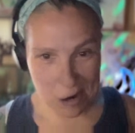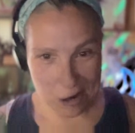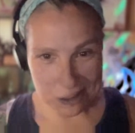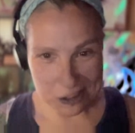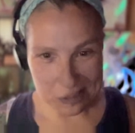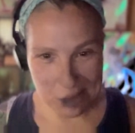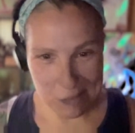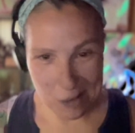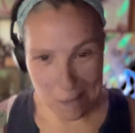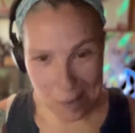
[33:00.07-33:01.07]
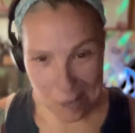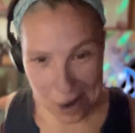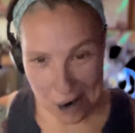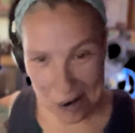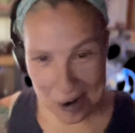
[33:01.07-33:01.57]
heart
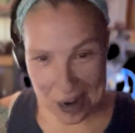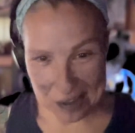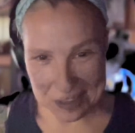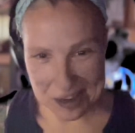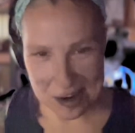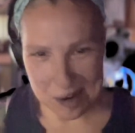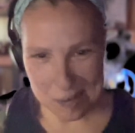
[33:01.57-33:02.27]
out there.